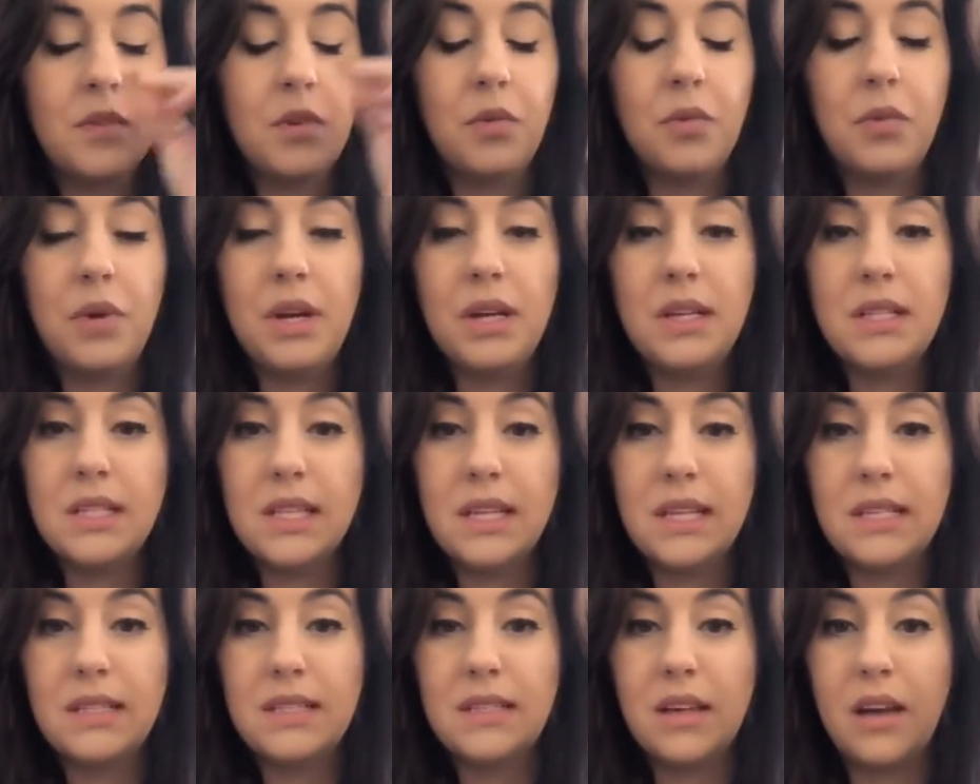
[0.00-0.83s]
Reeks
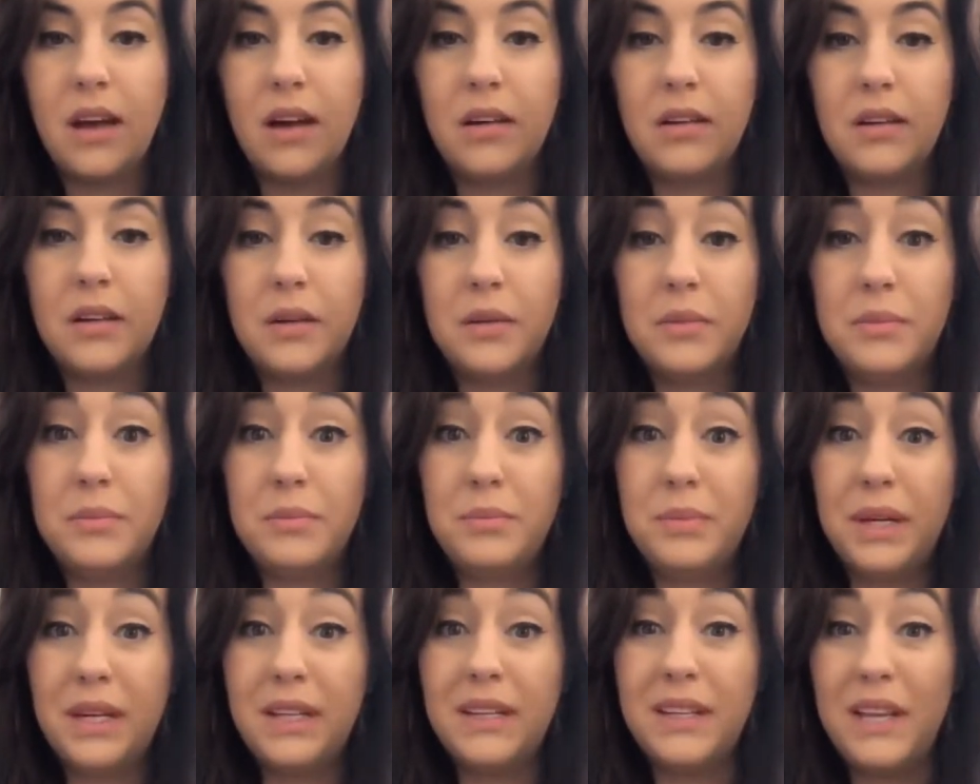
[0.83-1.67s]
like skunk,
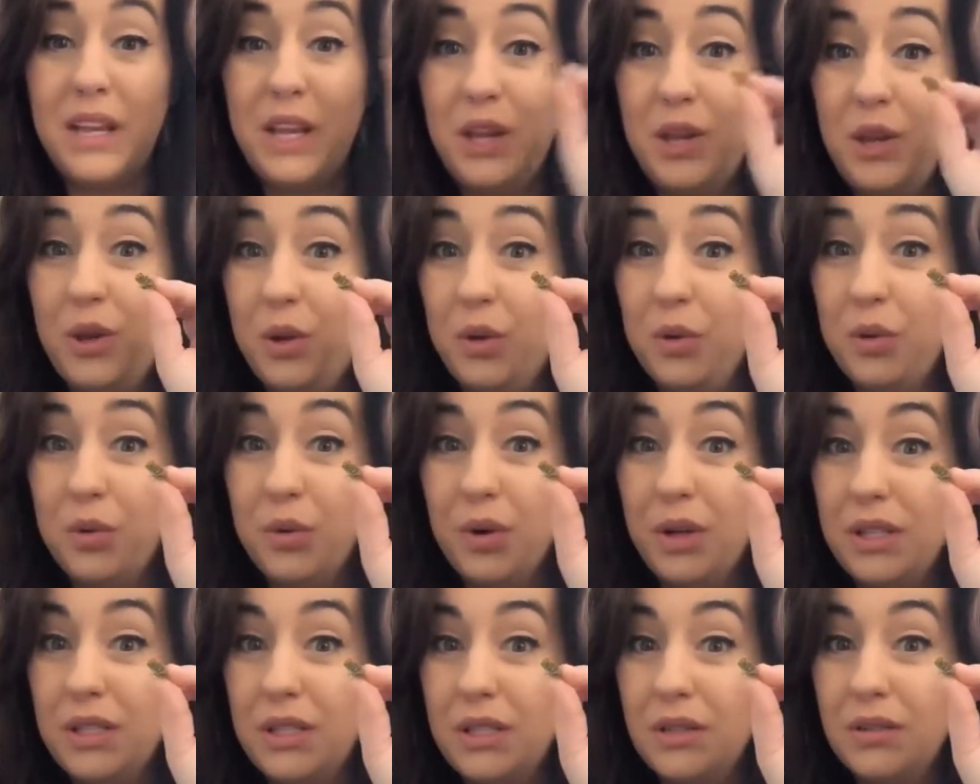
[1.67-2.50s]
but no
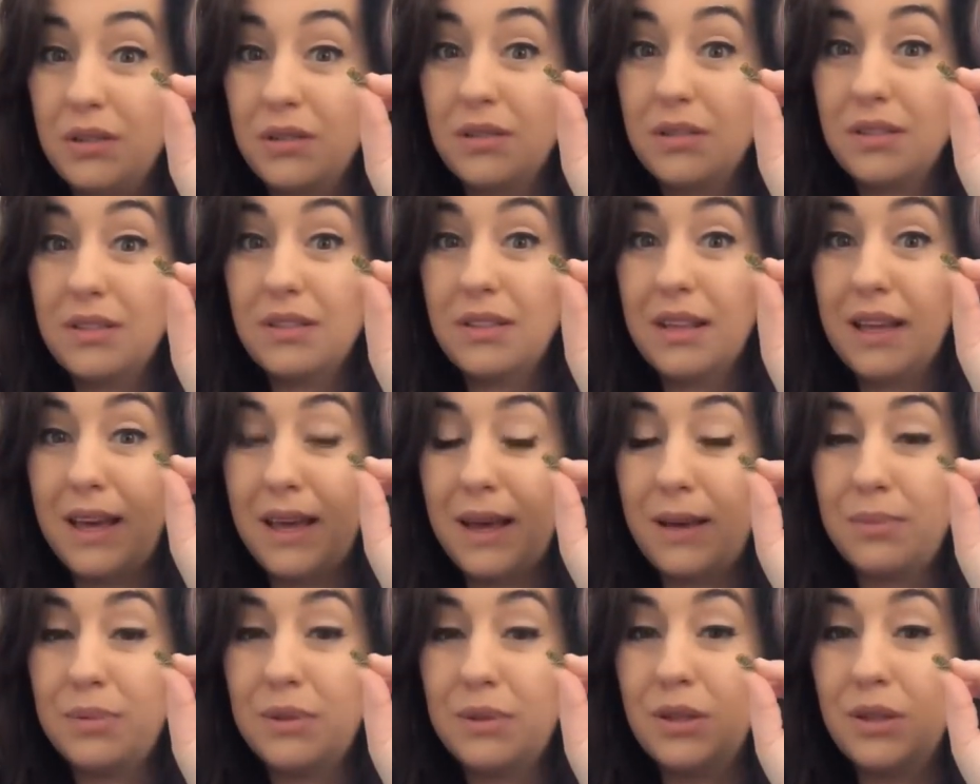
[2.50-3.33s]
crystals.
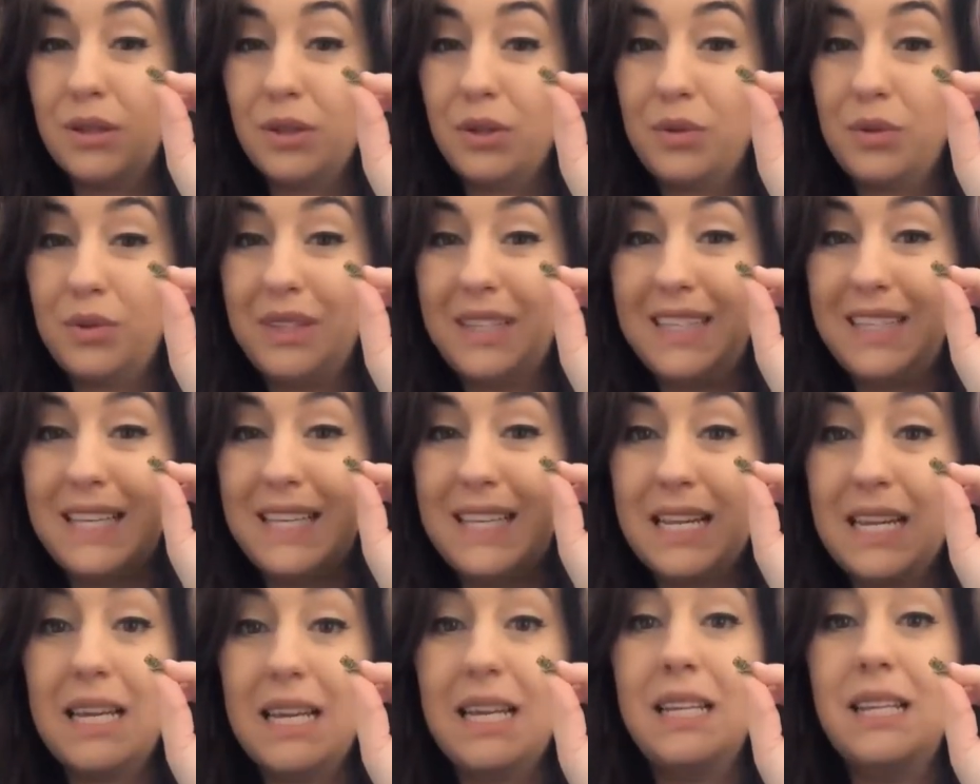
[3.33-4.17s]
Absolutely
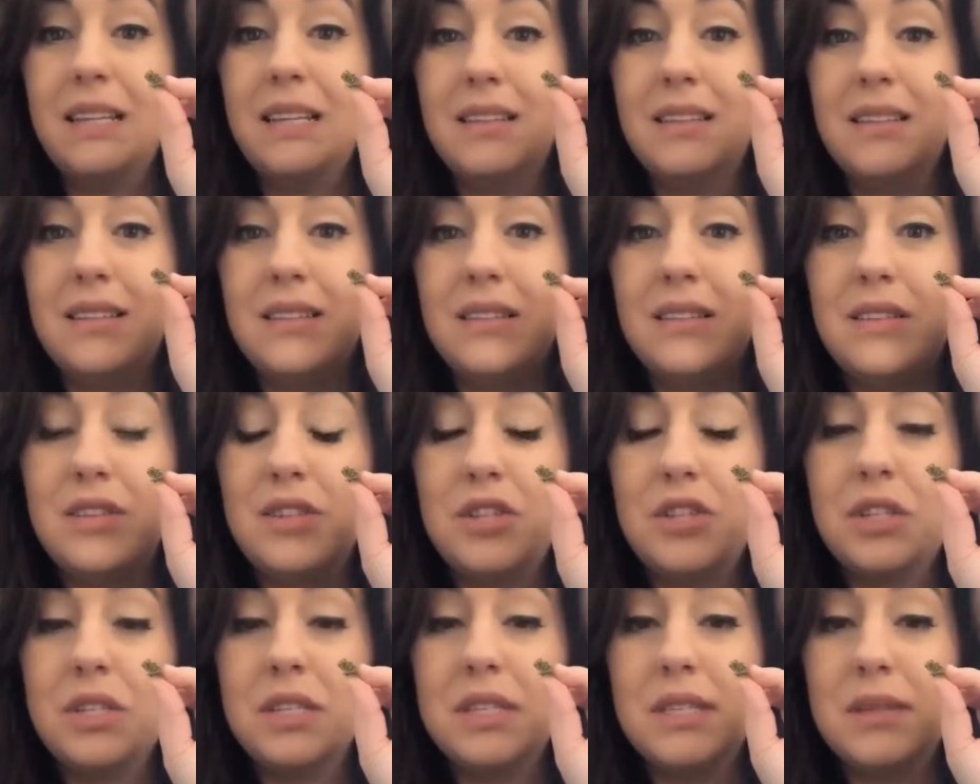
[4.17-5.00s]
none. It's
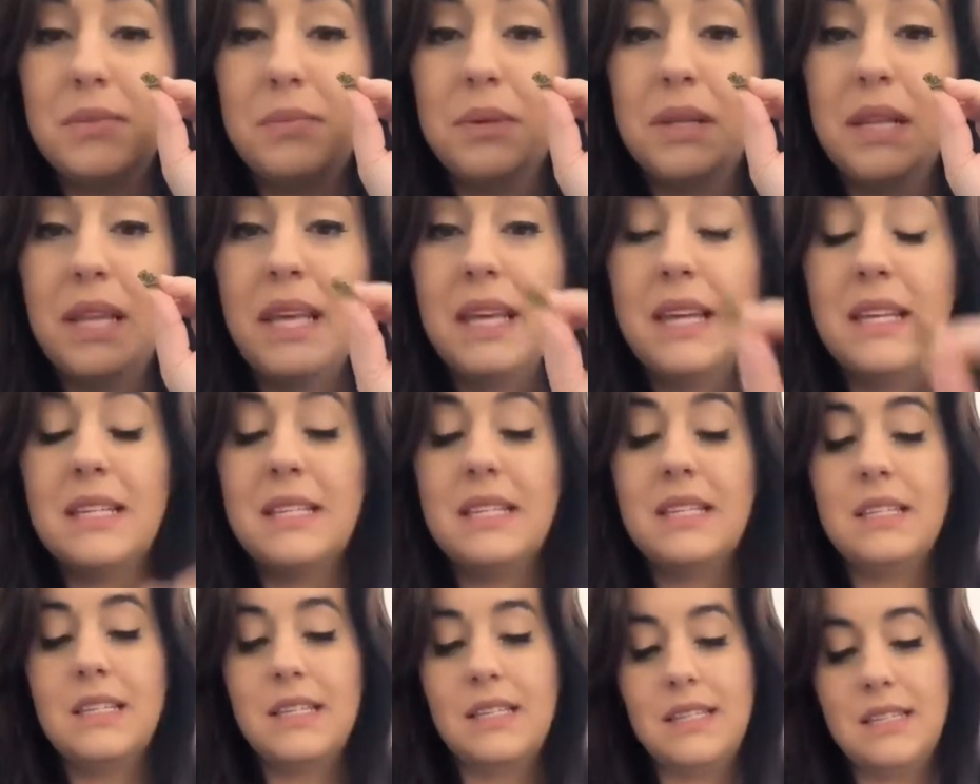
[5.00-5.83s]
just the
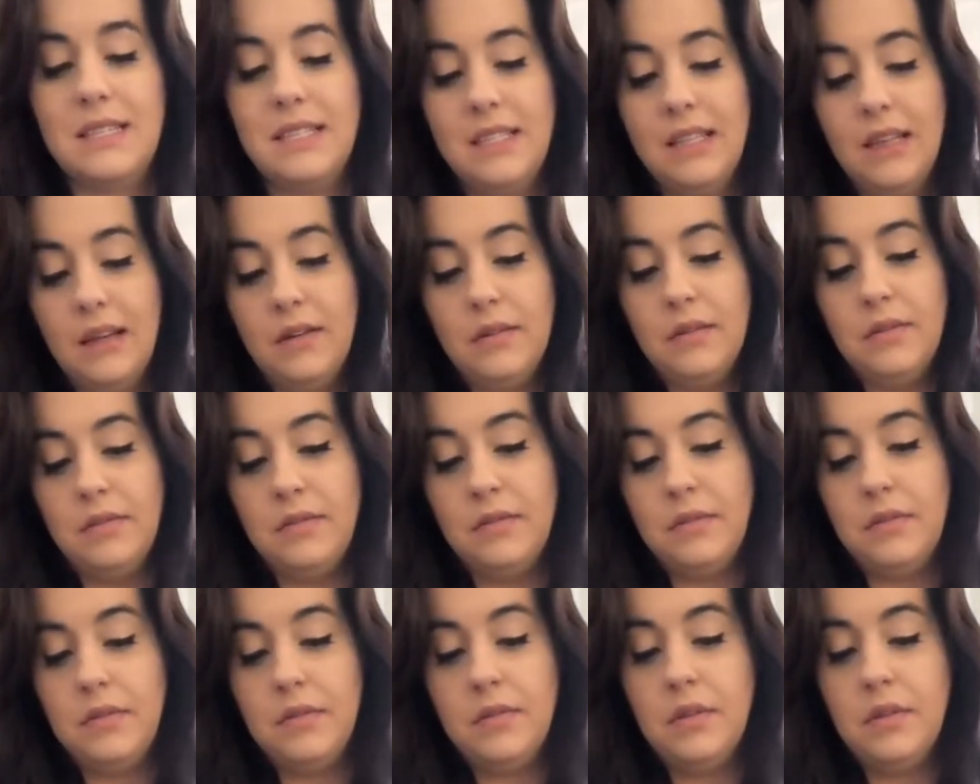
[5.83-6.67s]
plant itself.